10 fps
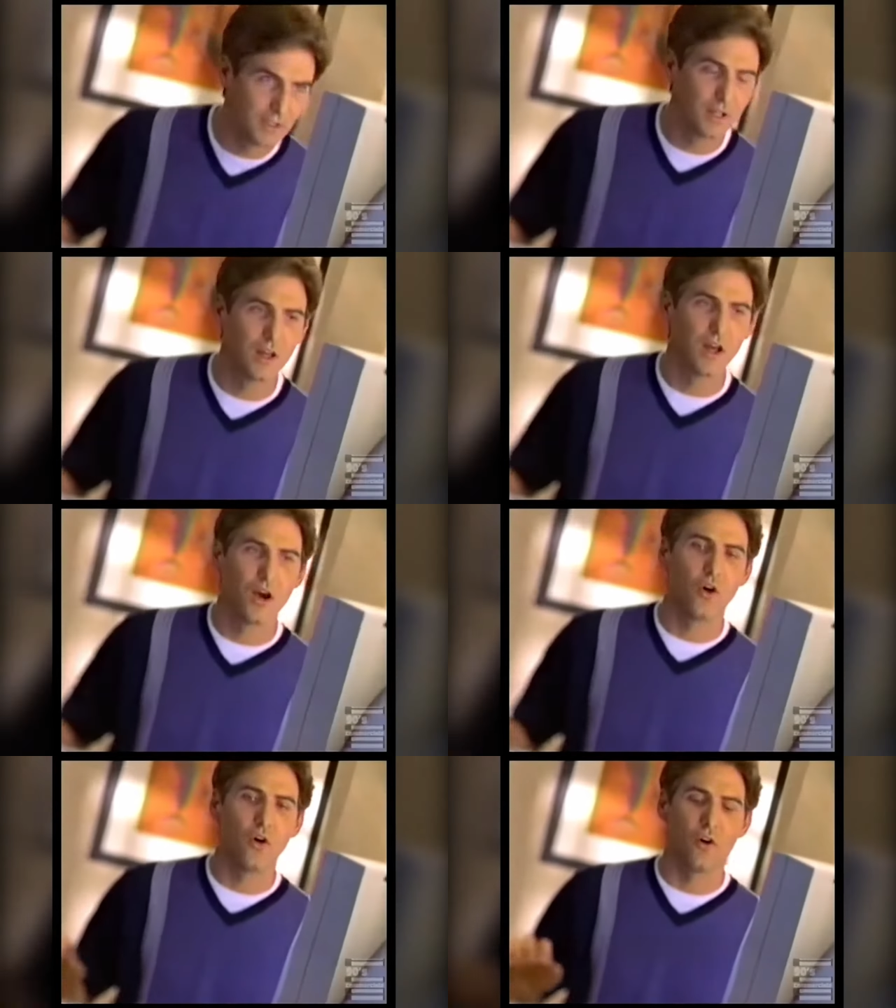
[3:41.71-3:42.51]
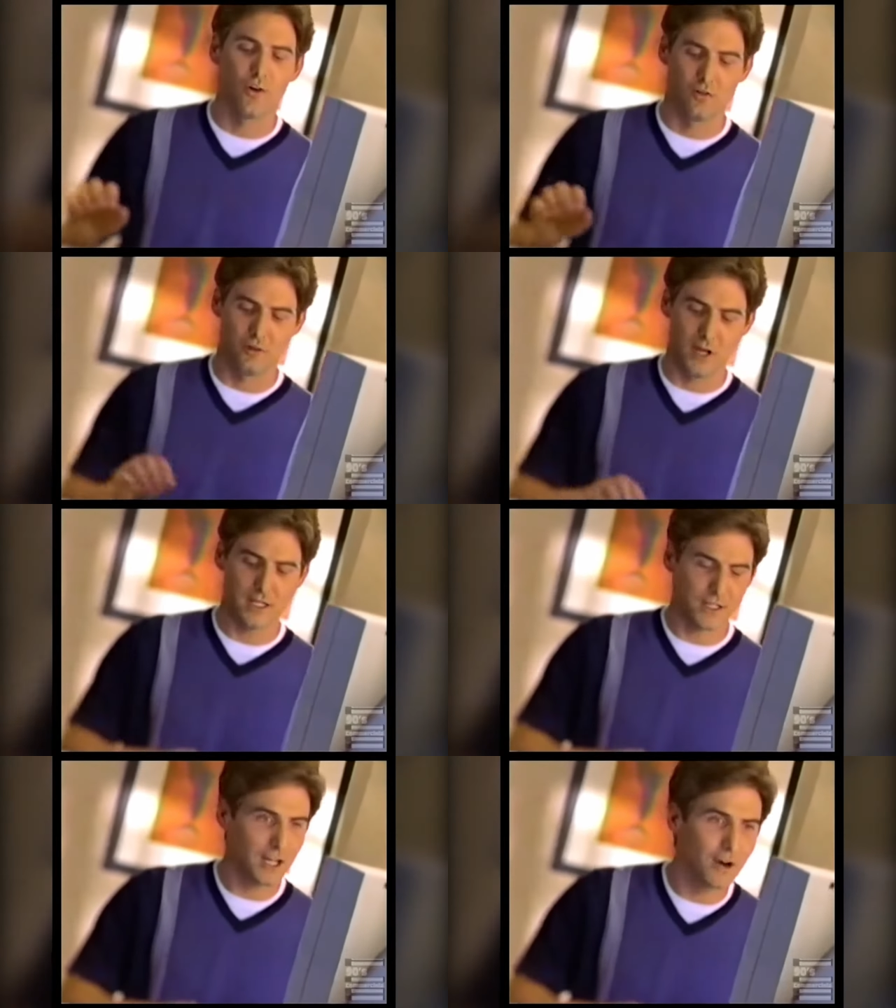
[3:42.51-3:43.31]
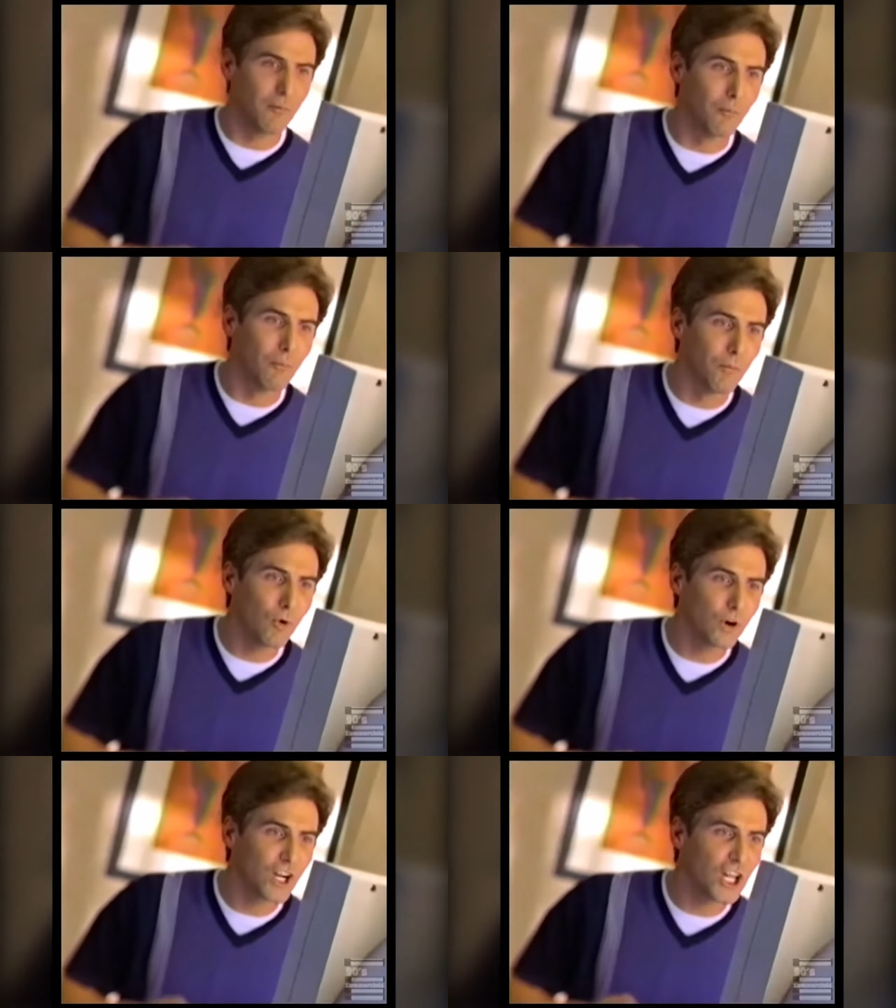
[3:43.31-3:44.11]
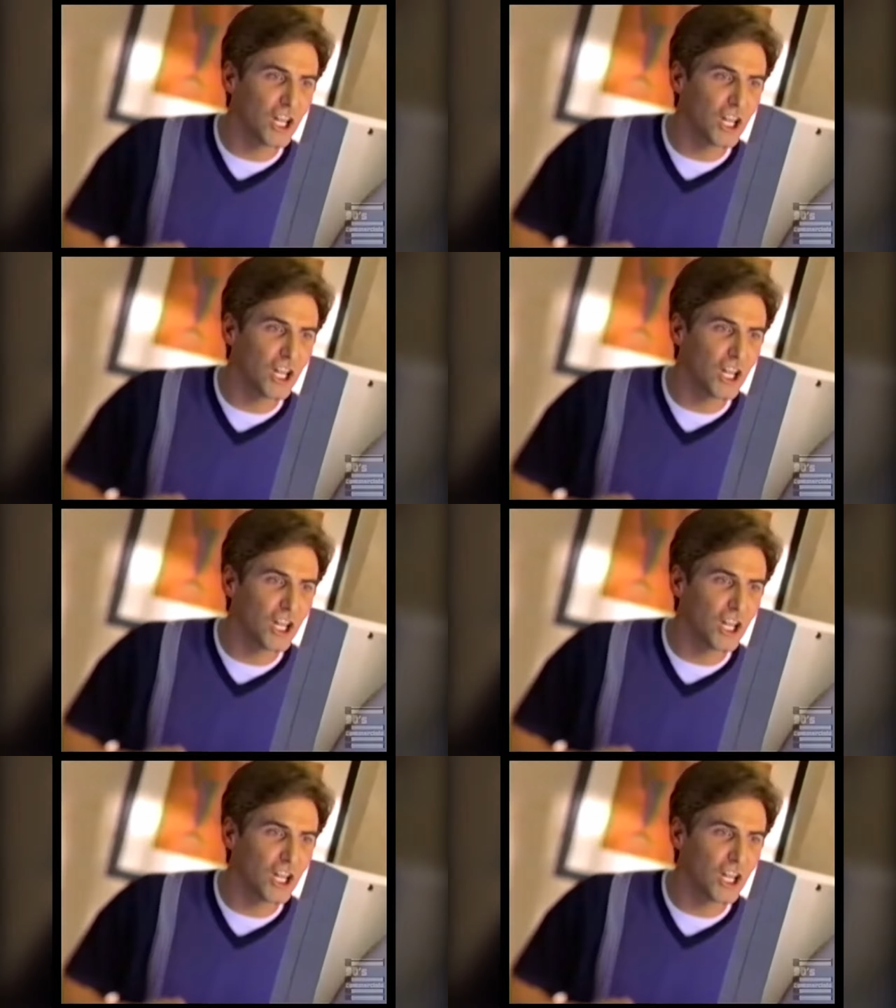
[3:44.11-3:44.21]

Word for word: strategy would prove to be a very